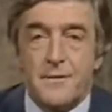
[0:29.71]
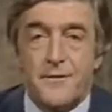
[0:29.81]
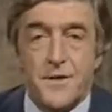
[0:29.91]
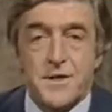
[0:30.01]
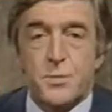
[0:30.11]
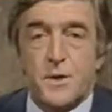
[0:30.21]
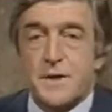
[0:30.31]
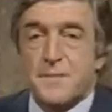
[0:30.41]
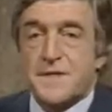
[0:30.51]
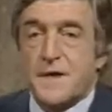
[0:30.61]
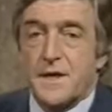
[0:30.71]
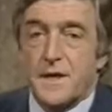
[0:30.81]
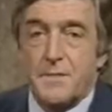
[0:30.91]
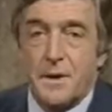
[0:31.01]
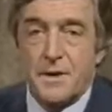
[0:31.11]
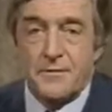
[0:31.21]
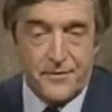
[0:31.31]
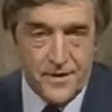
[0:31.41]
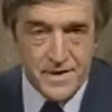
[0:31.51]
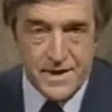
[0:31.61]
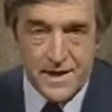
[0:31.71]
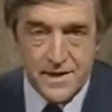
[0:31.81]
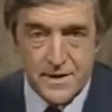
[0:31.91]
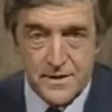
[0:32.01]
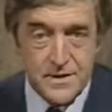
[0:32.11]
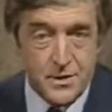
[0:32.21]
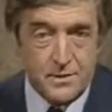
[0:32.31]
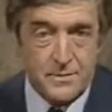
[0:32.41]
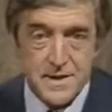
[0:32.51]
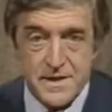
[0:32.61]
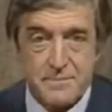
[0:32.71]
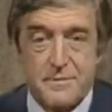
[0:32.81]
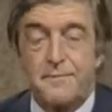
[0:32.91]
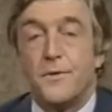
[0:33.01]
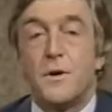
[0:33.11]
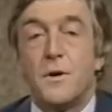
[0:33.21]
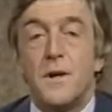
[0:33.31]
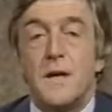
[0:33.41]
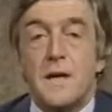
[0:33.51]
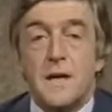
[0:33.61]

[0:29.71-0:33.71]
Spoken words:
But first, what can be said about my first guest that has not been said before?